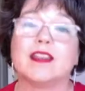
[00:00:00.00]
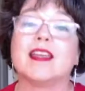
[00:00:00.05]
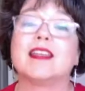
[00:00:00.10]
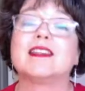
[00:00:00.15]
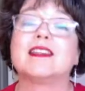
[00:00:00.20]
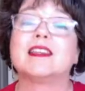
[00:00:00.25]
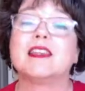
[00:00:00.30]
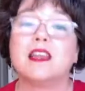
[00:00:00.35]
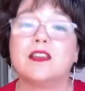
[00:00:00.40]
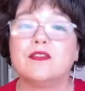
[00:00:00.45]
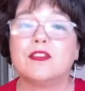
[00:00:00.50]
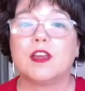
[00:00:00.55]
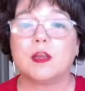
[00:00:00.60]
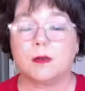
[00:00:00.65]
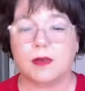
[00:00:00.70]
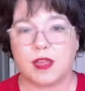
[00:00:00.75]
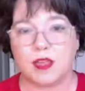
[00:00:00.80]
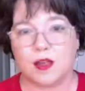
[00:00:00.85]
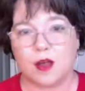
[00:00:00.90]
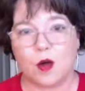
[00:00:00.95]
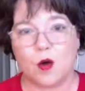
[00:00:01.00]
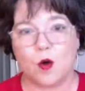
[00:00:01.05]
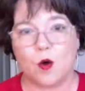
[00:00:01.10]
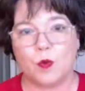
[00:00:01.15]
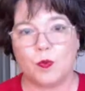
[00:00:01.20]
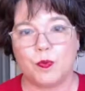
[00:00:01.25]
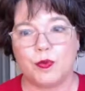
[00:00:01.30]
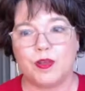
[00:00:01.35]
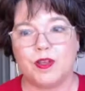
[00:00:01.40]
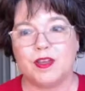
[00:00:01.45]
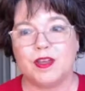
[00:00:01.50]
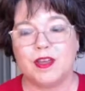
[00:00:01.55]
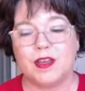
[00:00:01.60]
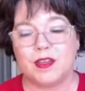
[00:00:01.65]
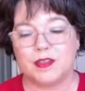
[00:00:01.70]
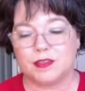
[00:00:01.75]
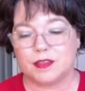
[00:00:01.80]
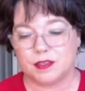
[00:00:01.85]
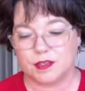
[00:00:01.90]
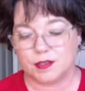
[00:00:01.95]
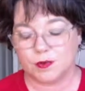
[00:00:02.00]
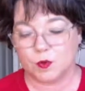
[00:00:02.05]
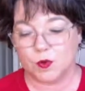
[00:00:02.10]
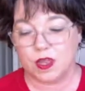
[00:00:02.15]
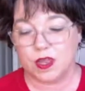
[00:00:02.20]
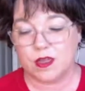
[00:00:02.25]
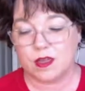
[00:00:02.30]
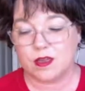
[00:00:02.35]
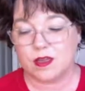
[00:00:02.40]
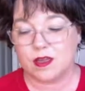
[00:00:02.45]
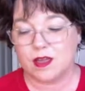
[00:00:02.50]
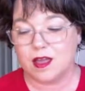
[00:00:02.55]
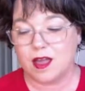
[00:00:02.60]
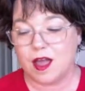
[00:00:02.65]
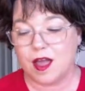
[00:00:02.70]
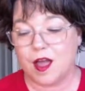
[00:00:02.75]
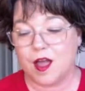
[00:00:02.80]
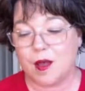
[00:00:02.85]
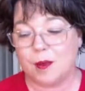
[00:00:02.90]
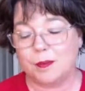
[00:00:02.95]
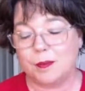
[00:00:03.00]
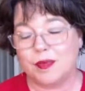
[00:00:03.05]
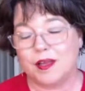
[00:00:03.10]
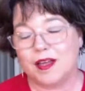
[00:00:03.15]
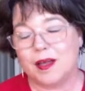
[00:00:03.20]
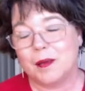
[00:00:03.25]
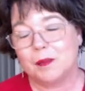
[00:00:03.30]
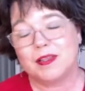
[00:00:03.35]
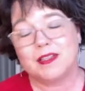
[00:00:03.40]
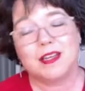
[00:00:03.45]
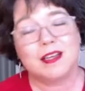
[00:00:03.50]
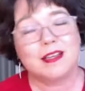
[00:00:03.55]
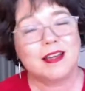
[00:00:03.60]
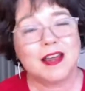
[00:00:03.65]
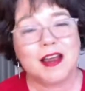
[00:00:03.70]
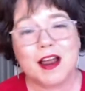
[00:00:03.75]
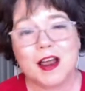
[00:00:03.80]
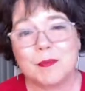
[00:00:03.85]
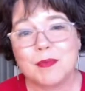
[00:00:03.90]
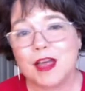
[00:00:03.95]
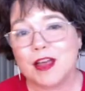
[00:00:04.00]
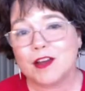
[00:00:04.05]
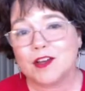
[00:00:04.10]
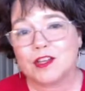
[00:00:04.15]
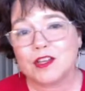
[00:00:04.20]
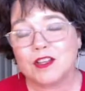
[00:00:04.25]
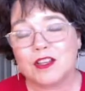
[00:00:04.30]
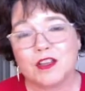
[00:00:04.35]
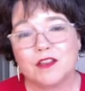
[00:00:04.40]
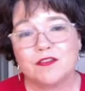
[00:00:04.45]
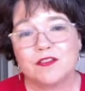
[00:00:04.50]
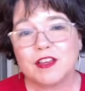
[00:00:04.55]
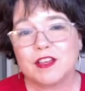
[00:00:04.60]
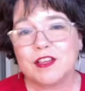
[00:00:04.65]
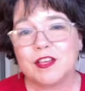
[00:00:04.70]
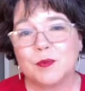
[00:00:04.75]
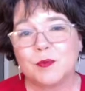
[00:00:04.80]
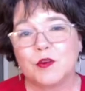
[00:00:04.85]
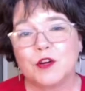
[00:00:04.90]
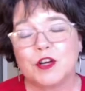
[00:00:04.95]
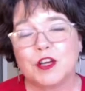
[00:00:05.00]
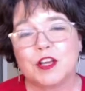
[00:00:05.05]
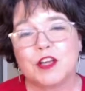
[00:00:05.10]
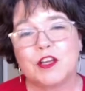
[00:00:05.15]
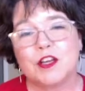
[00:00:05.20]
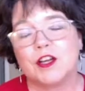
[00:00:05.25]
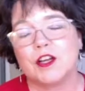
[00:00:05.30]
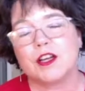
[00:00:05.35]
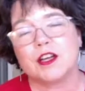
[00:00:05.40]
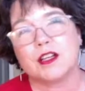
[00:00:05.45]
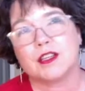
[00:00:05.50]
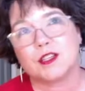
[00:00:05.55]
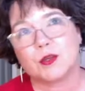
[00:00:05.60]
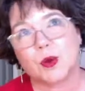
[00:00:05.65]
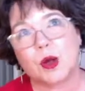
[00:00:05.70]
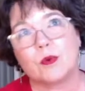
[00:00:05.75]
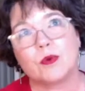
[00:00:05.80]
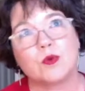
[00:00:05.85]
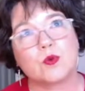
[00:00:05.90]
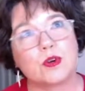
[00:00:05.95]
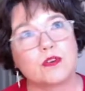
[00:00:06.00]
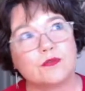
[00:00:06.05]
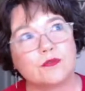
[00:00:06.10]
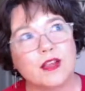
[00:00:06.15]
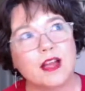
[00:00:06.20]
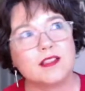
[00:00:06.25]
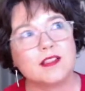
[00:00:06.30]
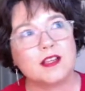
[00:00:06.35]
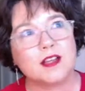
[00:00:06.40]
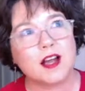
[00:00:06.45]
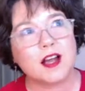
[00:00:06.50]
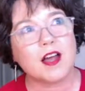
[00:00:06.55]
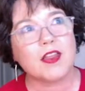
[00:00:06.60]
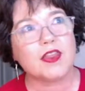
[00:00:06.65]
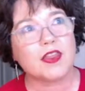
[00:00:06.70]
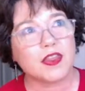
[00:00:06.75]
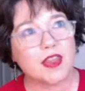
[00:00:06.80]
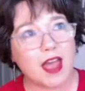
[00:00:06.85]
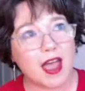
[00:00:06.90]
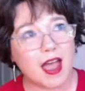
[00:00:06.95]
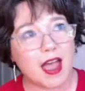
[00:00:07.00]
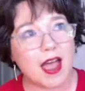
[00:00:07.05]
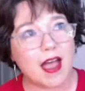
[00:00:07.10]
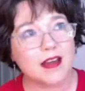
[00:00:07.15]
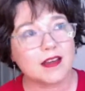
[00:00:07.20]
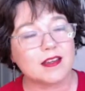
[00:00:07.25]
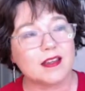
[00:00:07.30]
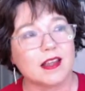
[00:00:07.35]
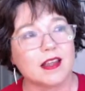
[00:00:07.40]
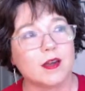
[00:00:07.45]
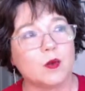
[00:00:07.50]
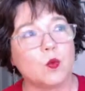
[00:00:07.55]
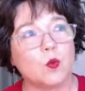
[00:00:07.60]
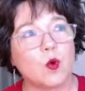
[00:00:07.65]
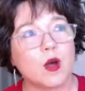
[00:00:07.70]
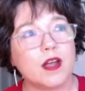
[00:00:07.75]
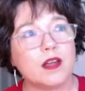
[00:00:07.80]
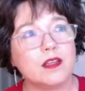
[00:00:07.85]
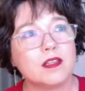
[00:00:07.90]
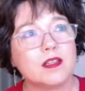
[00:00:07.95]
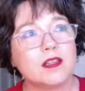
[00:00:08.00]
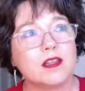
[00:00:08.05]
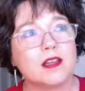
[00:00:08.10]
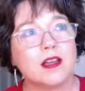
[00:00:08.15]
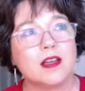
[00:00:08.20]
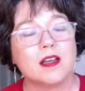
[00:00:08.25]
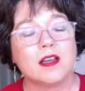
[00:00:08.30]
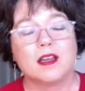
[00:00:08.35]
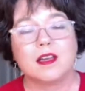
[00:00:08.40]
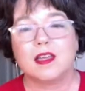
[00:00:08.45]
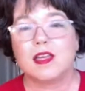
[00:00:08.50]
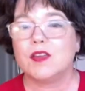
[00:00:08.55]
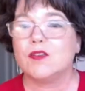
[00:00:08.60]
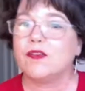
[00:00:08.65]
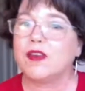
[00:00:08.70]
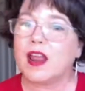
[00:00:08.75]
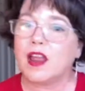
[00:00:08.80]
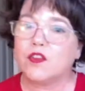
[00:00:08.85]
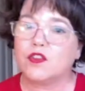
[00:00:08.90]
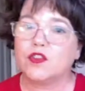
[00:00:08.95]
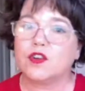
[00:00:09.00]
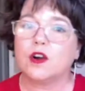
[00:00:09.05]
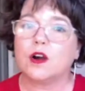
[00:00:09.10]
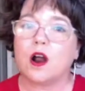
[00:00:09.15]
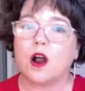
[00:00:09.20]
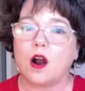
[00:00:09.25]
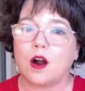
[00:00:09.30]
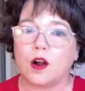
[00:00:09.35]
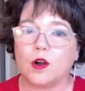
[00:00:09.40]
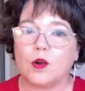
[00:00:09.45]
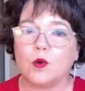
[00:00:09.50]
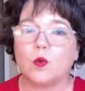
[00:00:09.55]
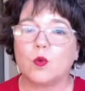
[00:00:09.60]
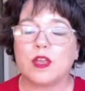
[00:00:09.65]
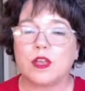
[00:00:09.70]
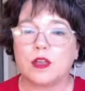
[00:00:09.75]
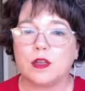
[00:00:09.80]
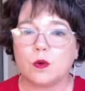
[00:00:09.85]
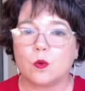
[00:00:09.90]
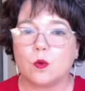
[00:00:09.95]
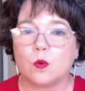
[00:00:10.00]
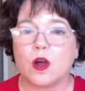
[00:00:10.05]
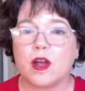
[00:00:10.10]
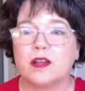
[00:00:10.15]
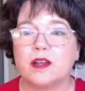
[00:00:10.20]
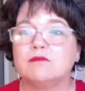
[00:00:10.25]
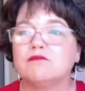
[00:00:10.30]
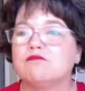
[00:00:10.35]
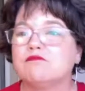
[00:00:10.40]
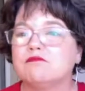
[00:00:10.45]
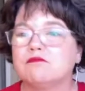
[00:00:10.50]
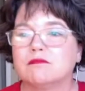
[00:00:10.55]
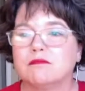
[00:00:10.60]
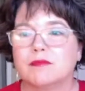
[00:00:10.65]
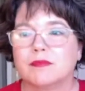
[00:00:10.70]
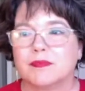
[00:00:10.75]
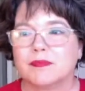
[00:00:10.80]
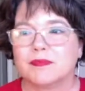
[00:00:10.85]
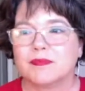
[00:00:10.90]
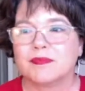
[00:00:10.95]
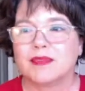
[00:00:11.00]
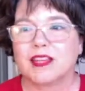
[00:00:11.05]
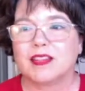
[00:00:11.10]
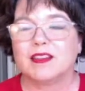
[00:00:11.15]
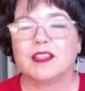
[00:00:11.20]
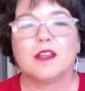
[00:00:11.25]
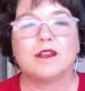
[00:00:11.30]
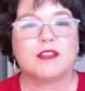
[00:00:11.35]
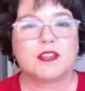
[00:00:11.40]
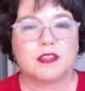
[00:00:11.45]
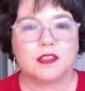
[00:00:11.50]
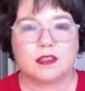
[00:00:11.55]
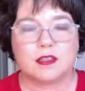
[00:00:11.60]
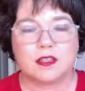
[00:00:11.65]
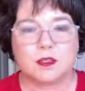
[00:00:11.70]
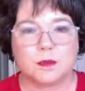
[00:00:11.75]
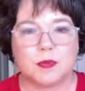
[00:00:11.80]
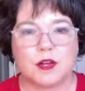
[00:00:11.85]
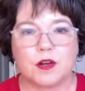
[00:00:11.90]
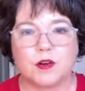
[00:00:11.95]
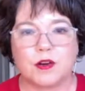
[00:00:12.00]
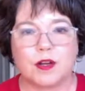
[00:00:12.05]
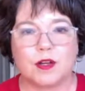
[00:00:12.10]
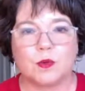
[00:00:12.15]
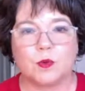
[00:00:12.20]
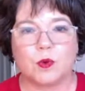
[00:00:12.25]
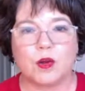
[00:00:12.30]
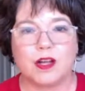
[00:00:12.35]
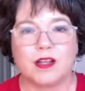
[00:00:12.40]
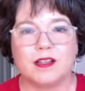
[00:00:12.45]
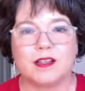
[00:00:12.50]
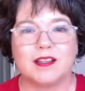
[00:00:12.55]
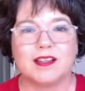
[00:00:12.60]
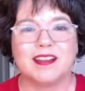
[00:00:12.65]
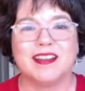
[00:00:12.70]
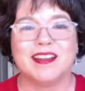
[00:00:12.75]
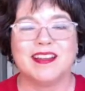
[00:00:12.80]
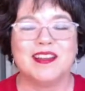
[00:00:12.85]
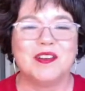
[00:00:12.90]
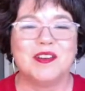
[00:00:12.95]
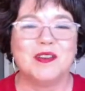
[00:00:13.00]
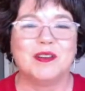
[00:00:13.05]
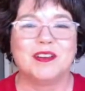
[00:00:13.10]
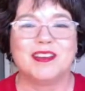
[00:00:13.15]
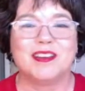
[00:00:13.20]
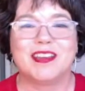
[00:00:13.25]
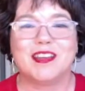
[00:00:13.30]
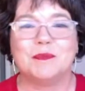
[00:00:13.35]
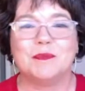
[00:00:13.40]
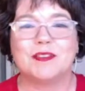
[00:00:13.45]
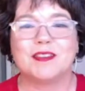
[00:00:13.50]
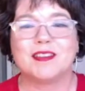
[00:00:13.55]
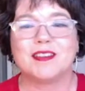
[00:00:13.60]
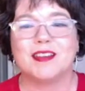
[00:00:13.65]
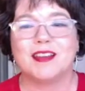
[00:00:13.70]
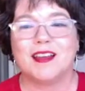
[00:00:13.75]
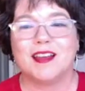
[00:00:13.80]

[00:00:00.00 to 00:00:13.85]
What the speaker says: that's giving me hope this week. But today I'm actually feeling pretty good. And so I was reflecting on that, like, what, even after a hard week, what lifts the spirit, what keeps